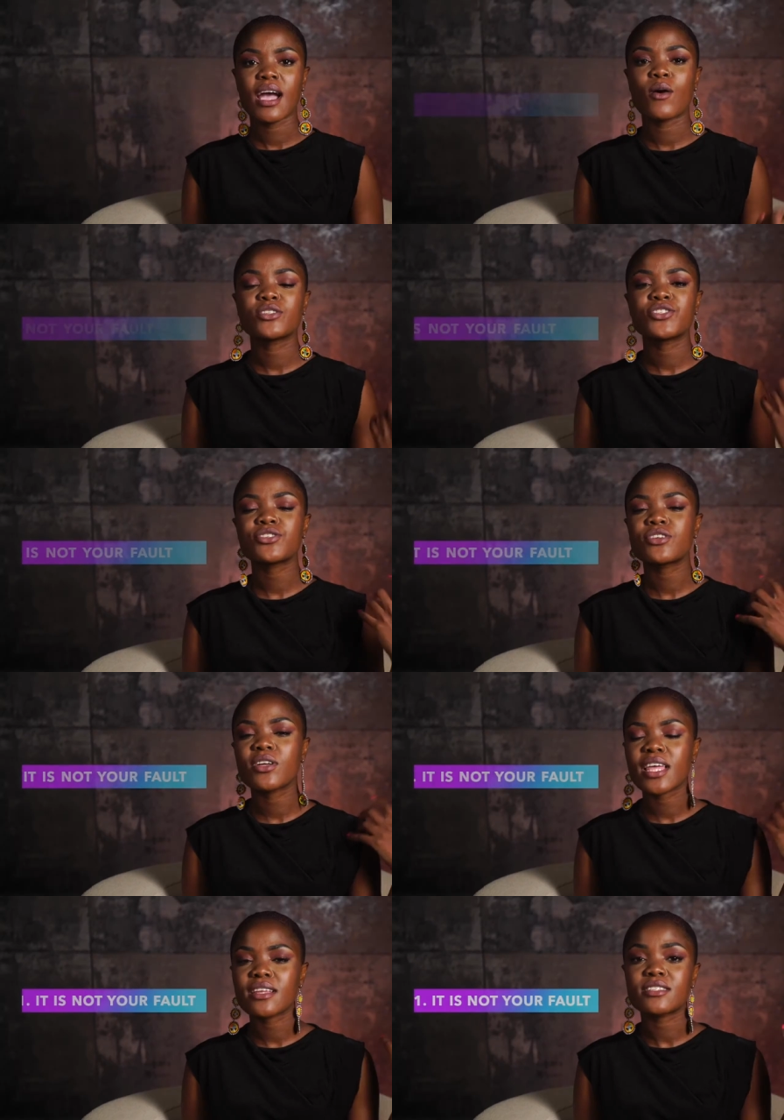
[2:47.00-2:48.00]
I want you to know
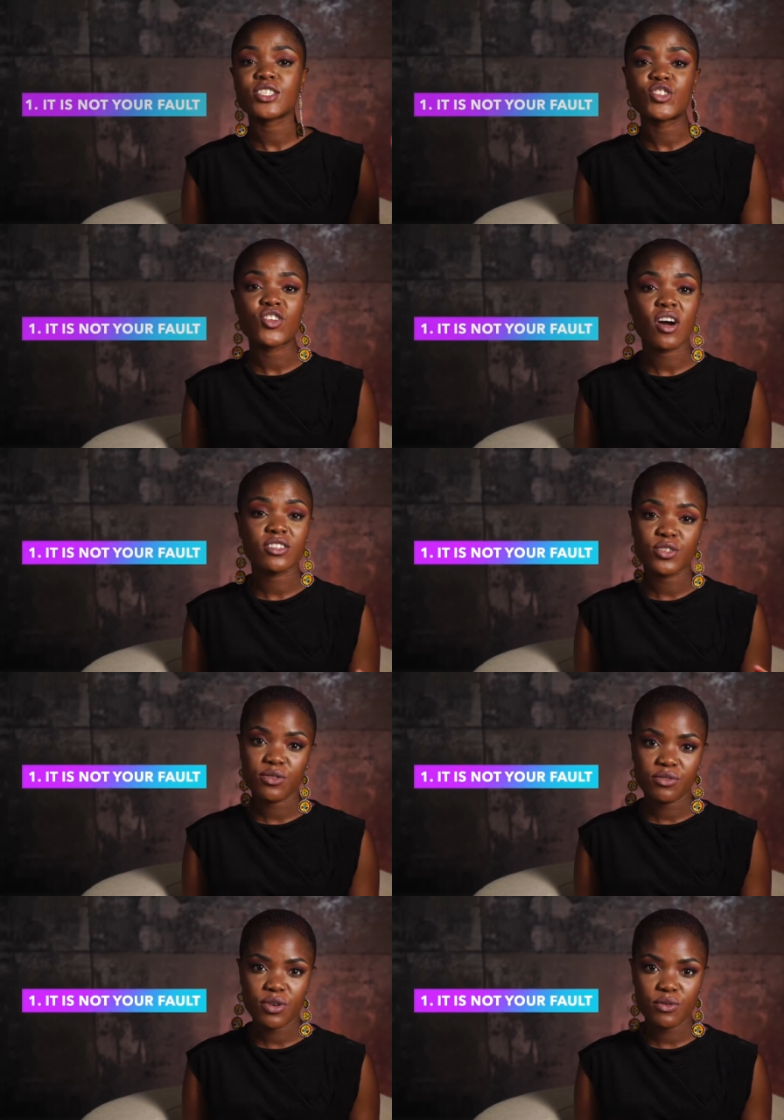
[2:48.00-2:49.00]
that it's not your
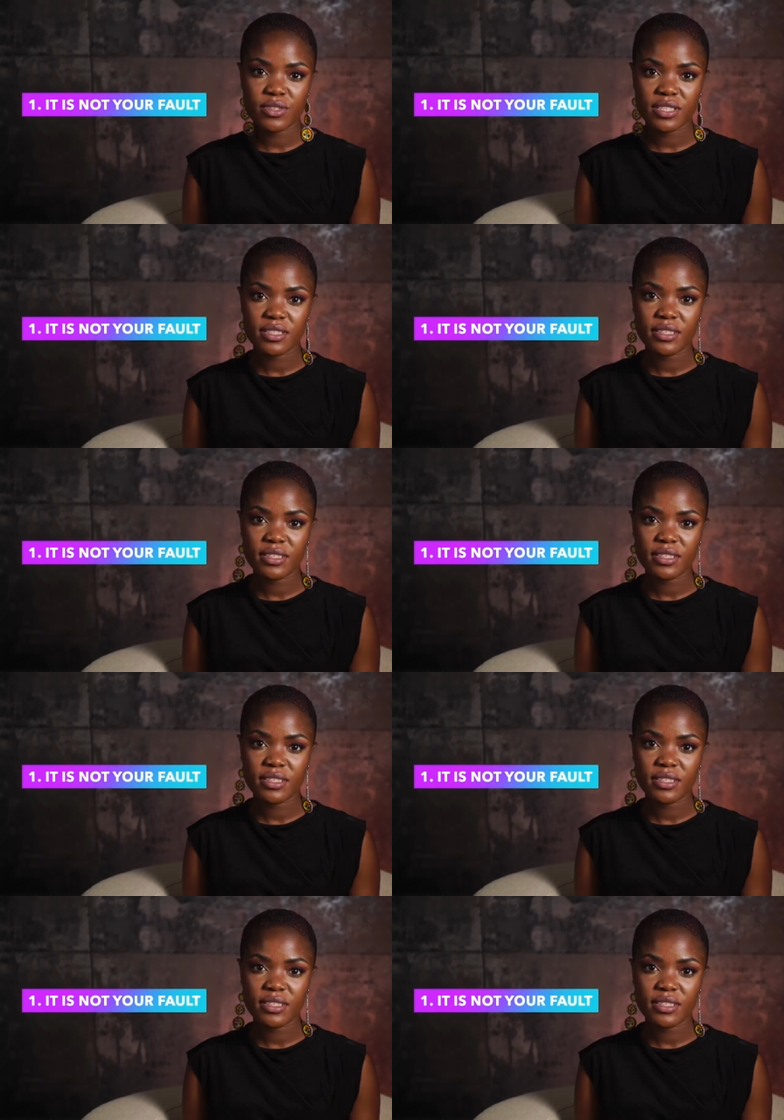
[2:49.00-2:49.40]
fault